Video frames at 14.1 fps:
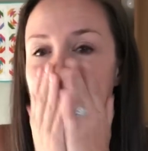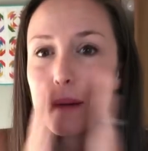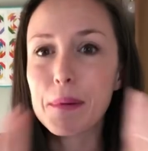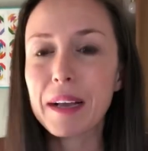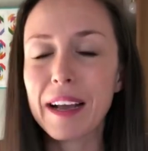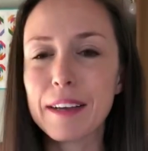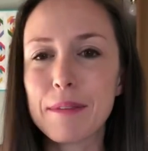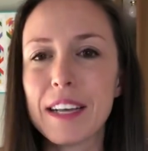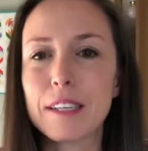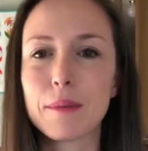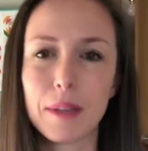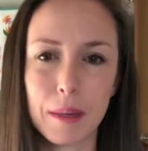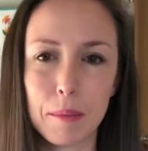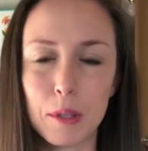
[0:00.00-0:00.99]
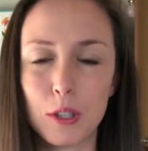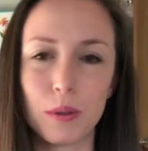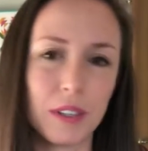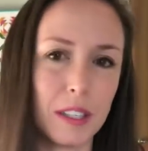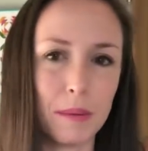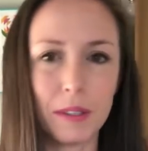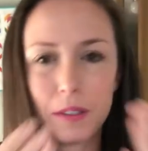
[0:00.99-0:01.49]
Oh my God, my hands smell like
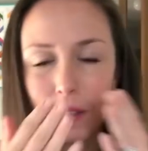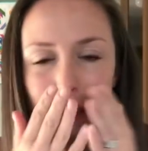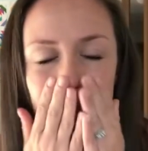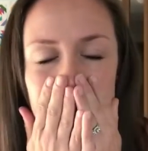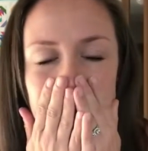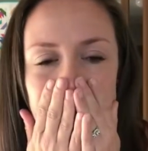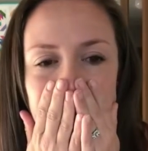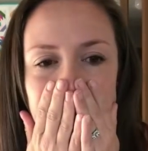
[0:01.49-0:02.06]
patchouli. It smells so good.